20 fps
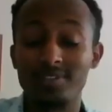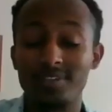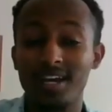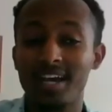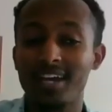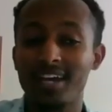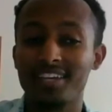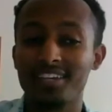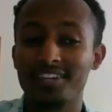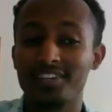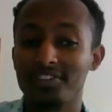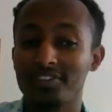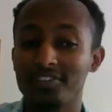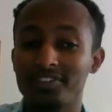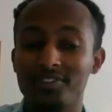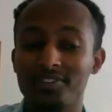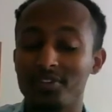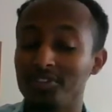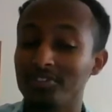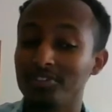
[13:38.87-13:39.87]
I
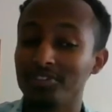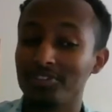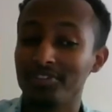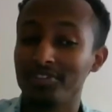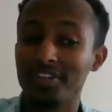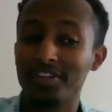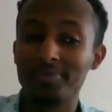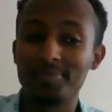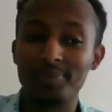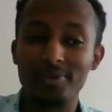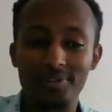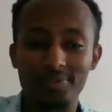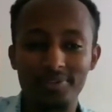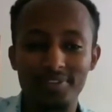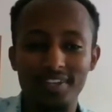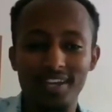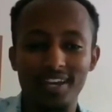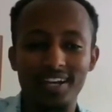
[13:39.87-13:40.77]
couldn't agree anymore with that.